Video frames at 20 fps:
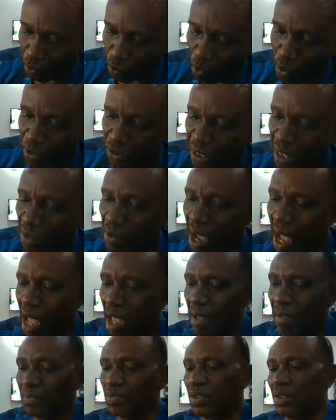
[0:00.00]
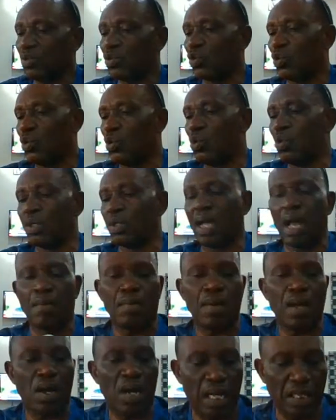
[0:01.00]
We still go ahead to look at